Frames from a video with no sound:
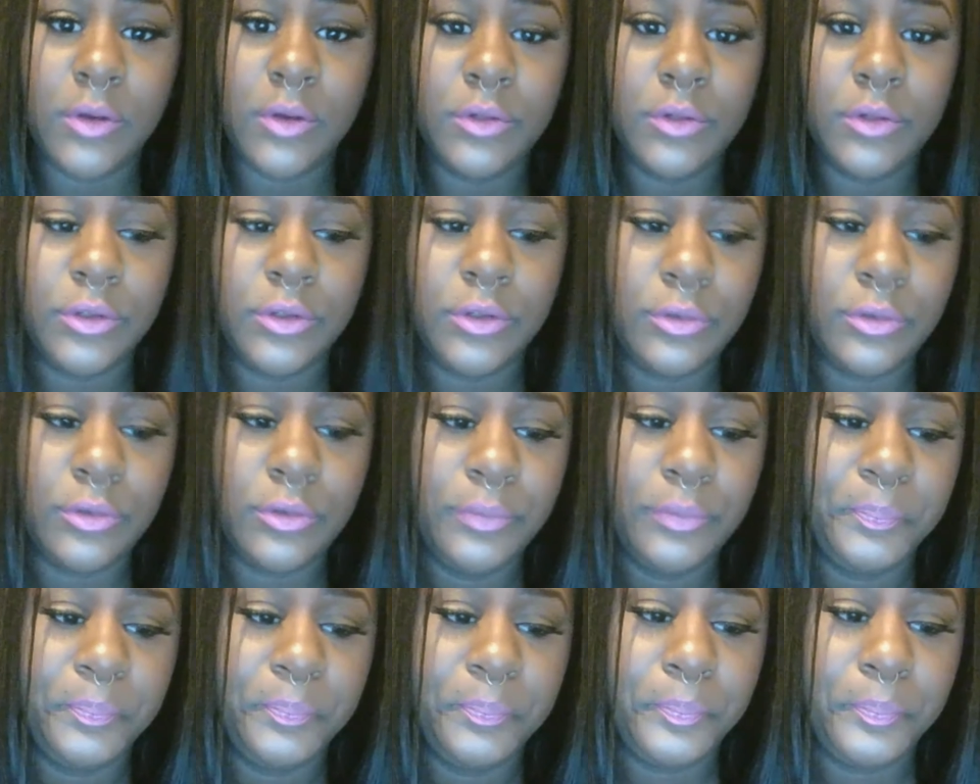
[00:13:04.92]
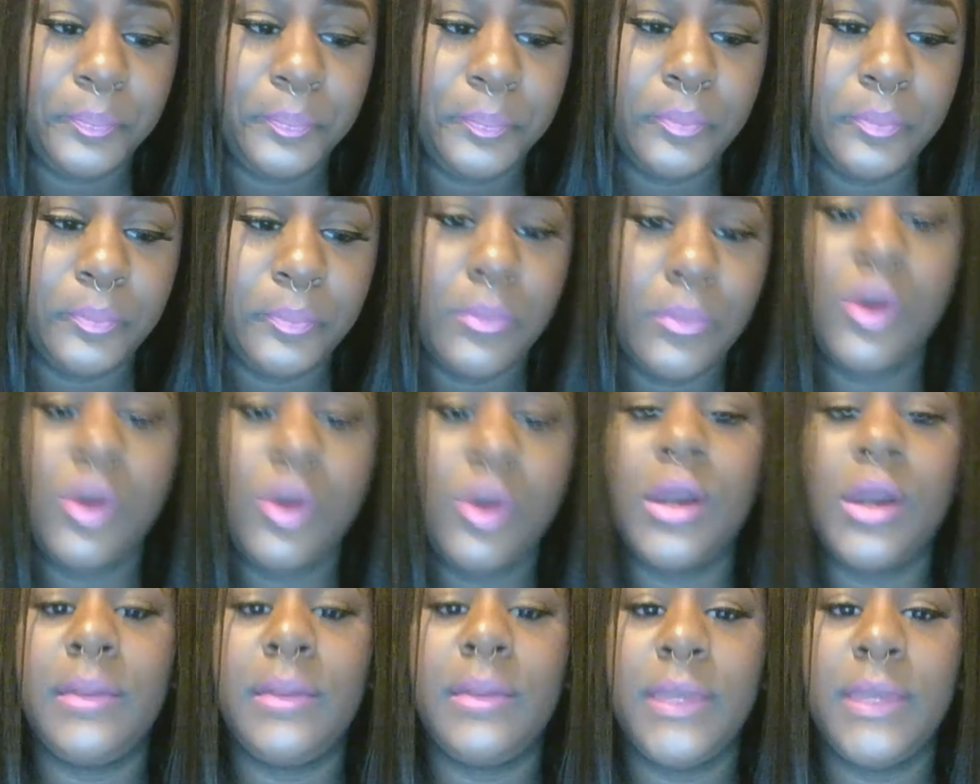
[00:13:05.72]
do more
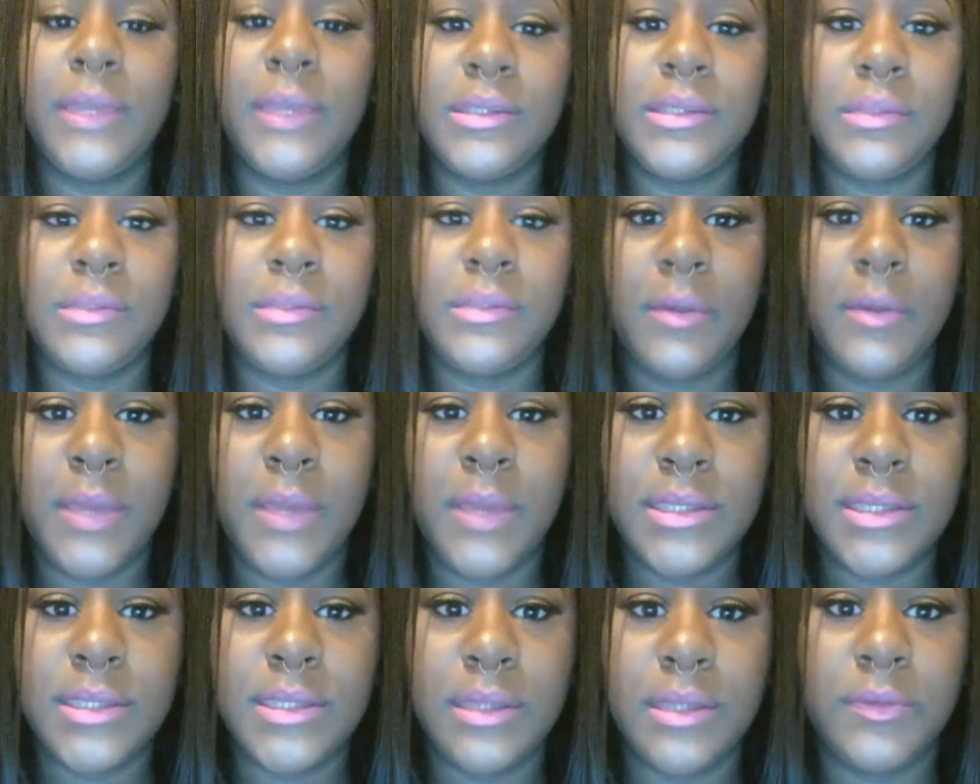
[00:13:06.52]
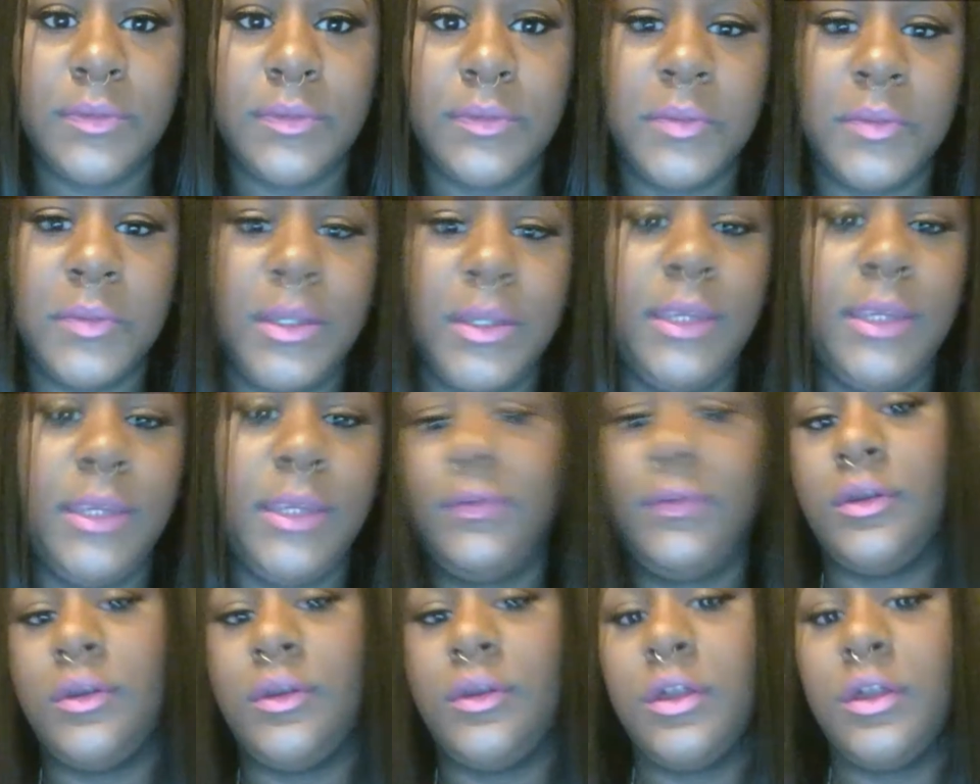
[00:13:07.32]
updates about my septum and
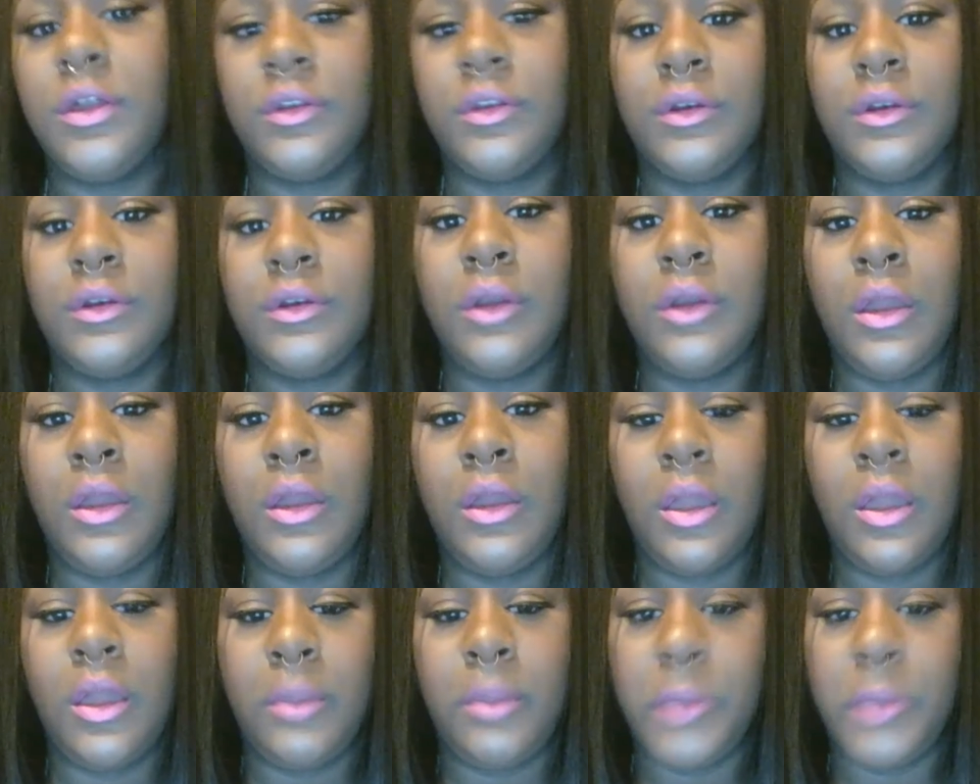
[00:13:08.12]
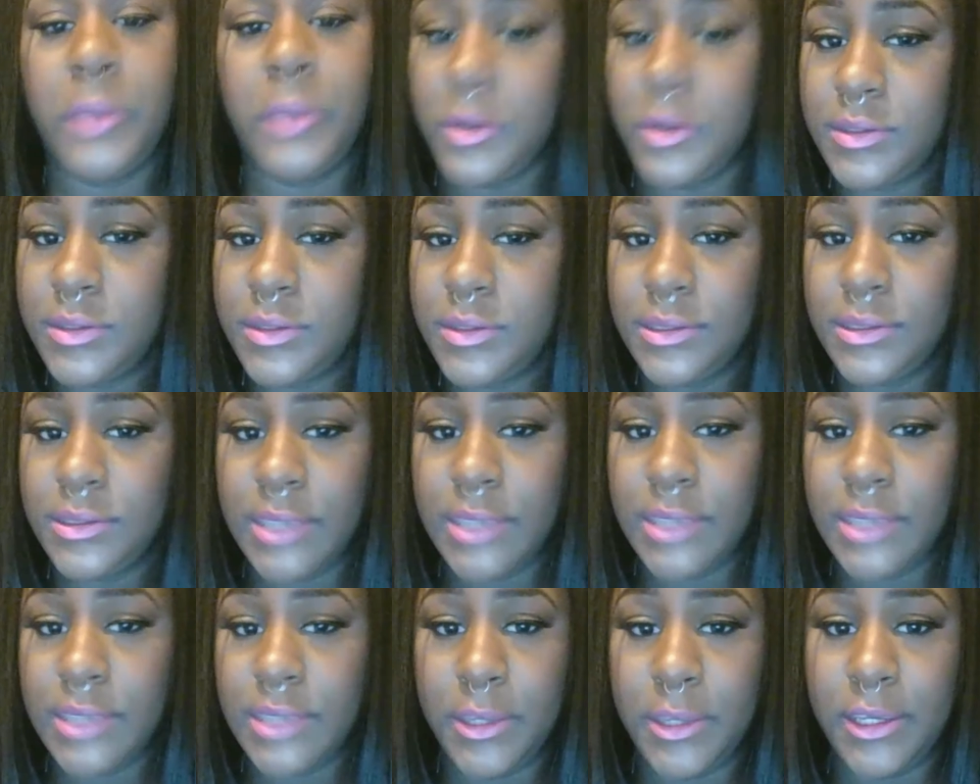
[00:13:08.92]
even other piercings I
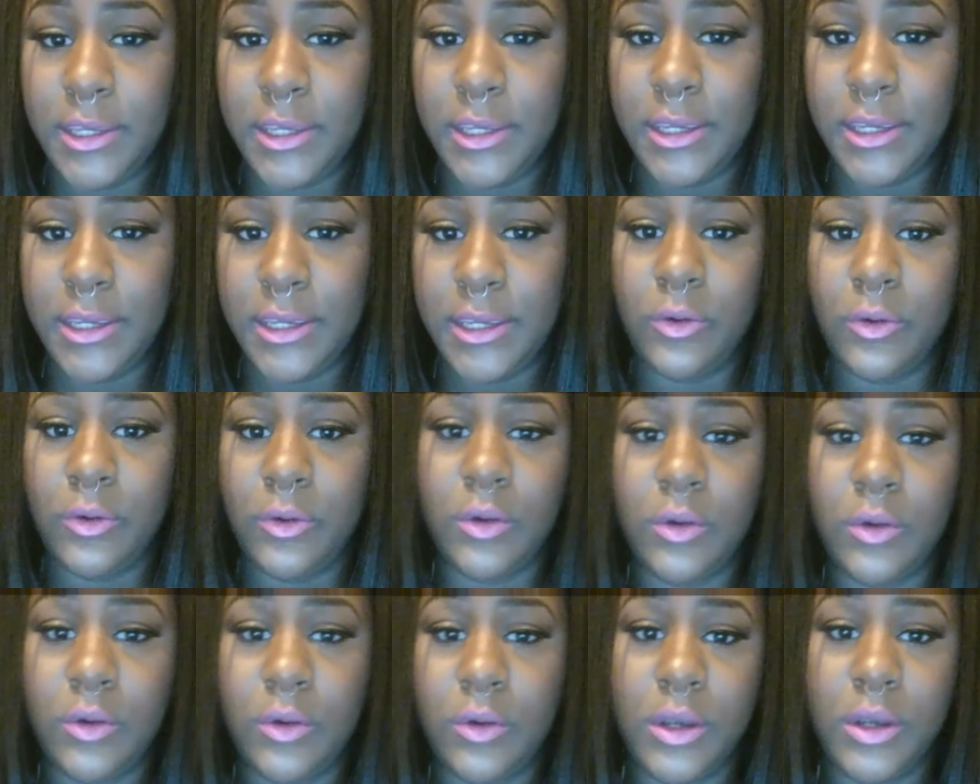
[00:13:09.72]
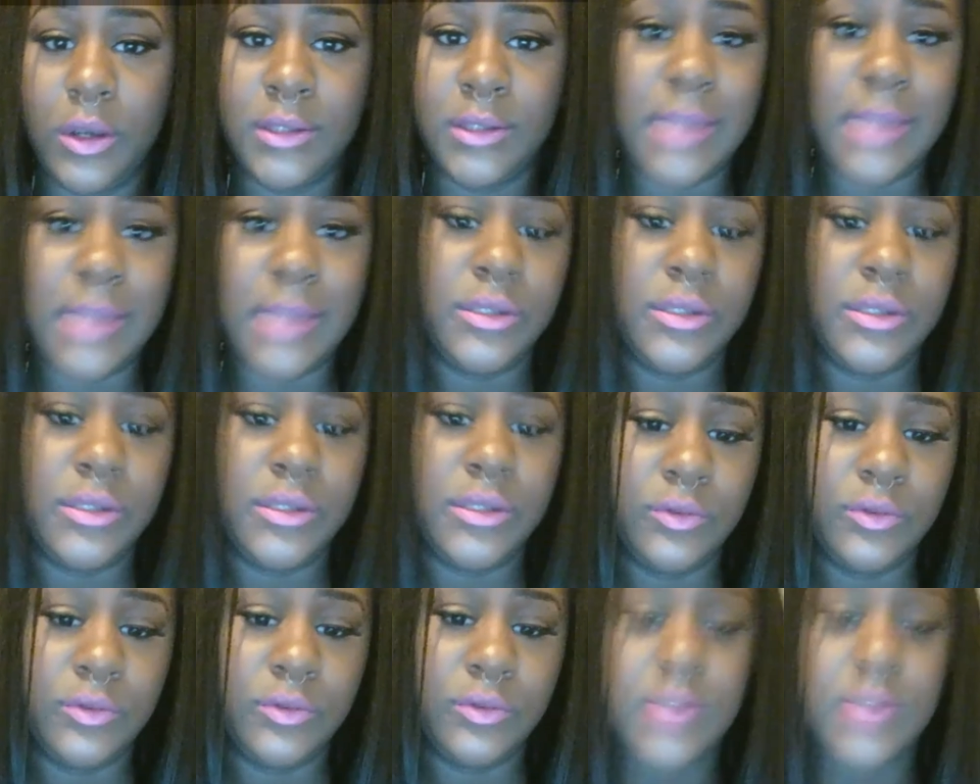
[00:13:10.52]
may get or
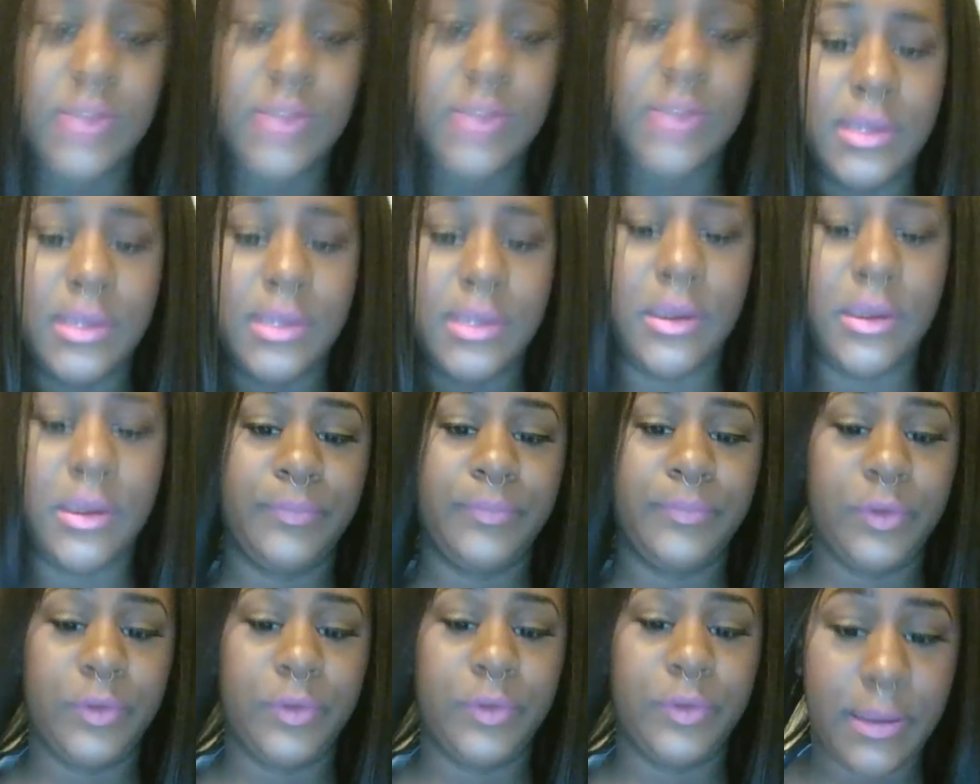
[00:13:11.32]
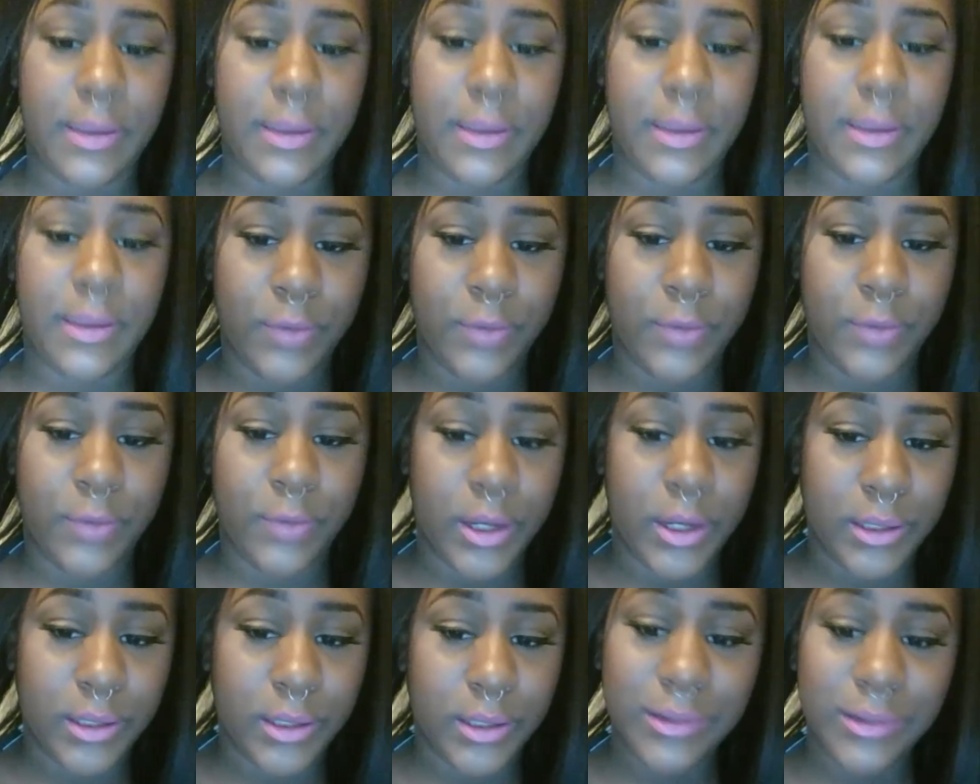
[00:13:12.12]
tattoos because I do have
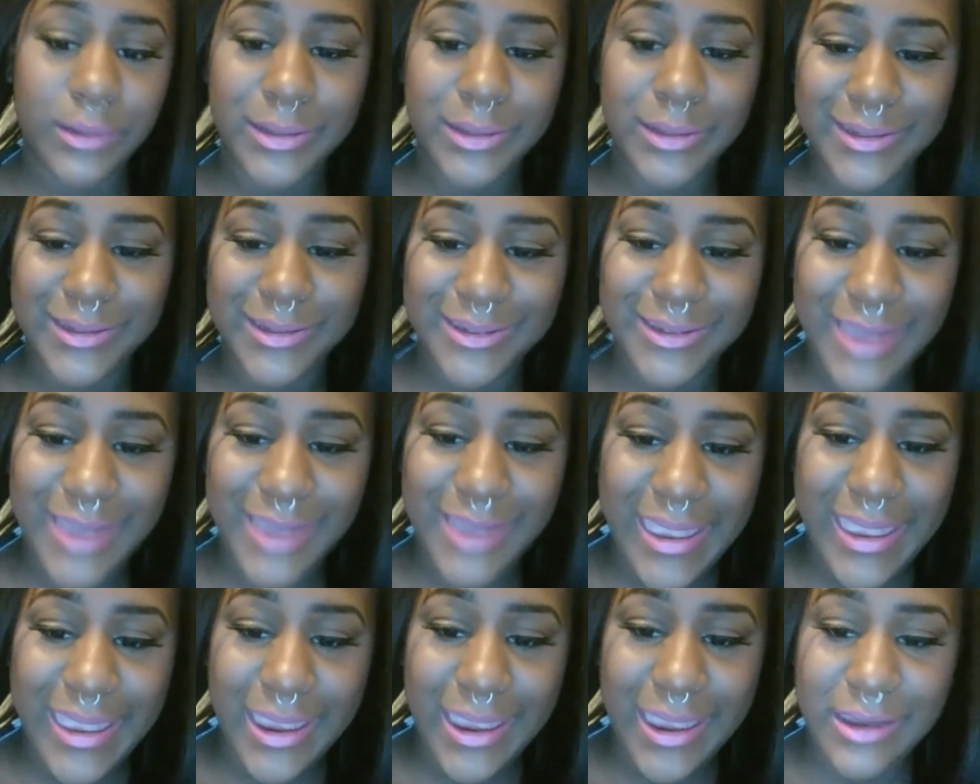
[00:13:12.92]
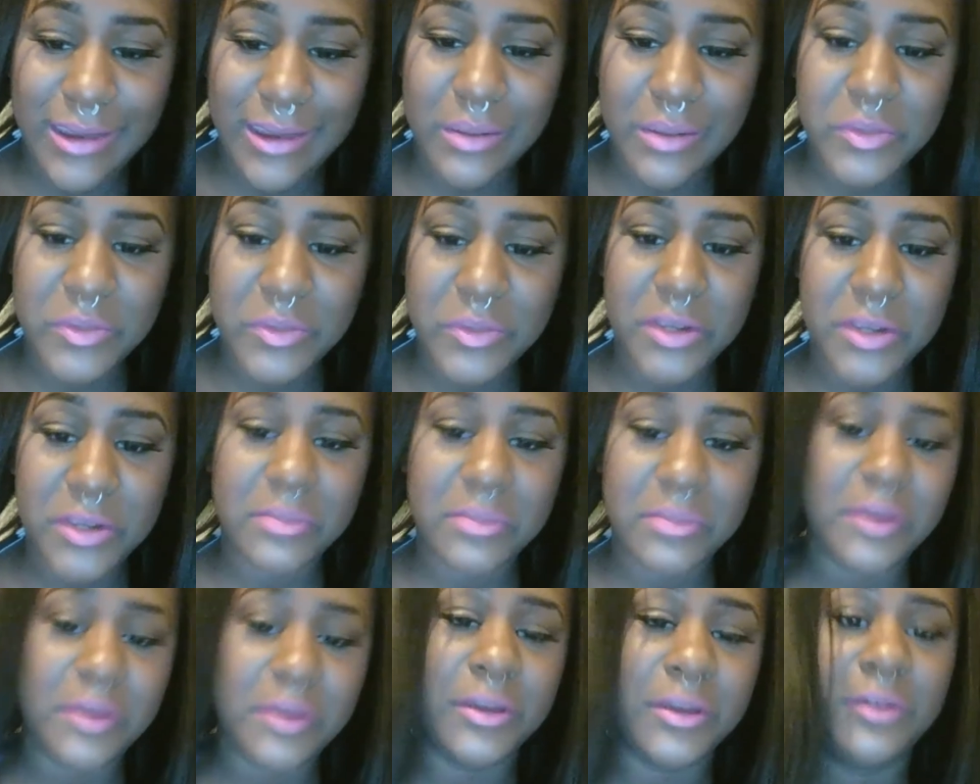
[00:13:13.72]
one and I'm thinking about
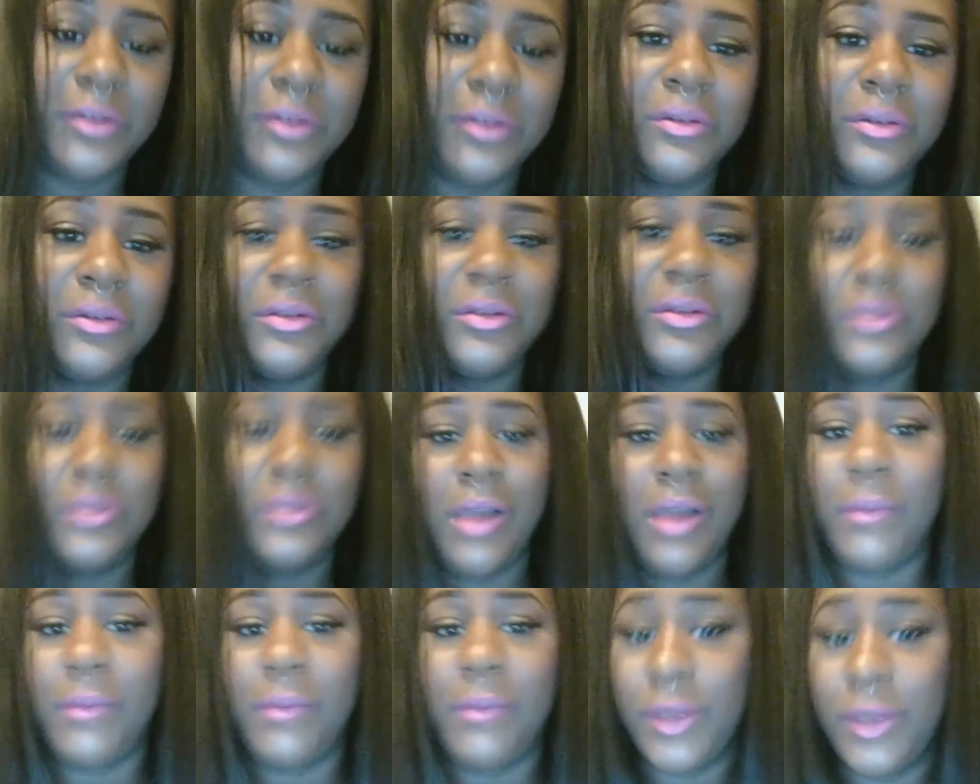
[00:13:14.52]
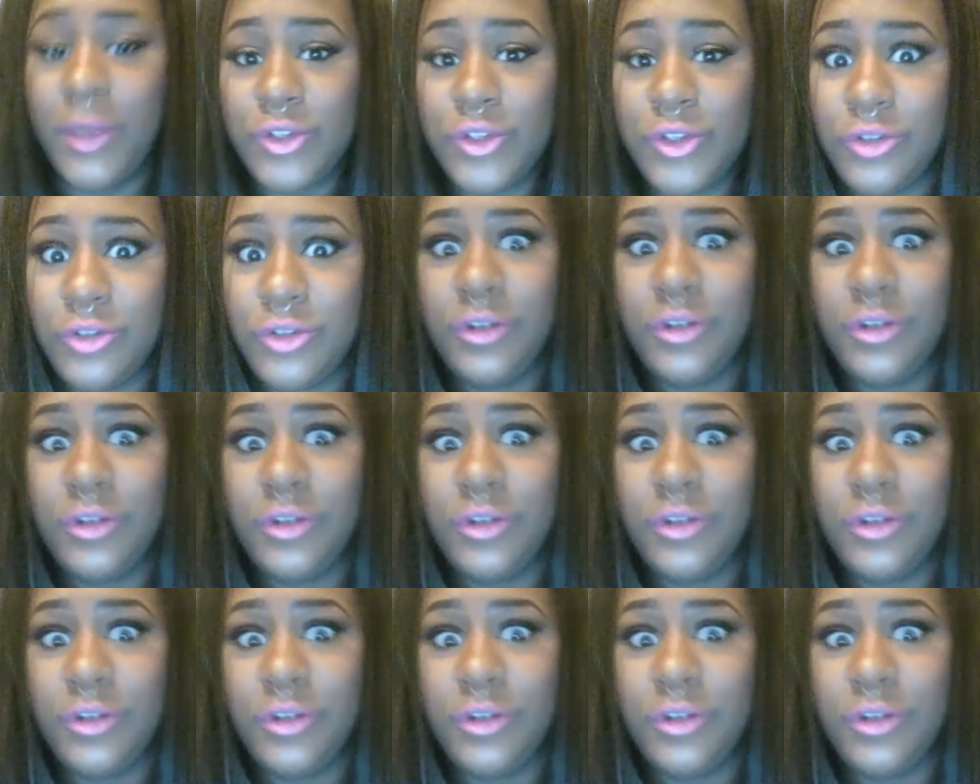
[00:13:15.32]
getting another. I'm not sure.